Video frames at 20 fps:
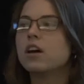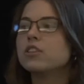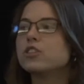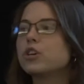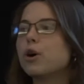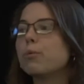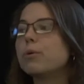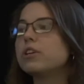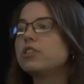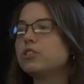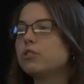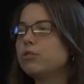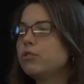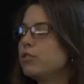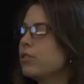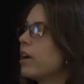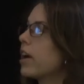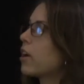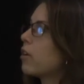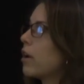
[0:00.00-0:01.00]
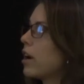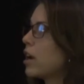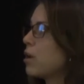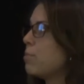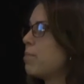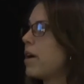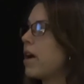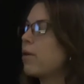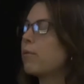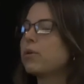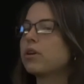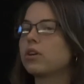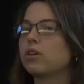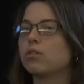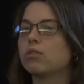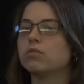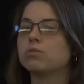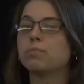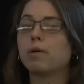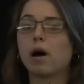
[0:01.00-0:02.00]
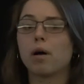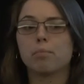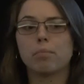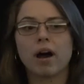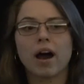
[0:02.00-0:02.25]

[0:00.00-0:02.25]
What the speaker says: So we do that quite a bit. We use a